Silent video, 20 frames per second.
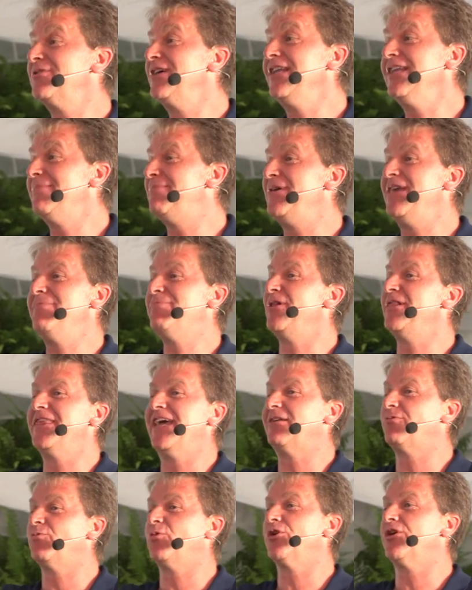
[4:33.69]
really people
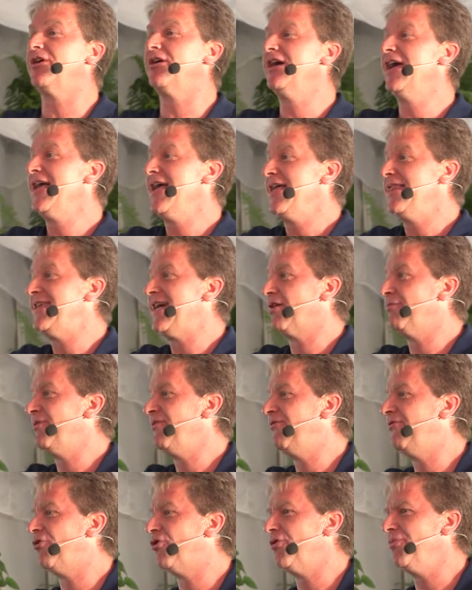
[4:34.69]
that were there
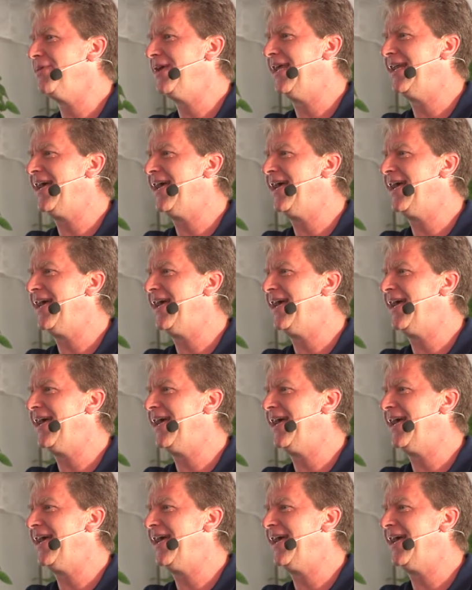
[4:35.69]
before me.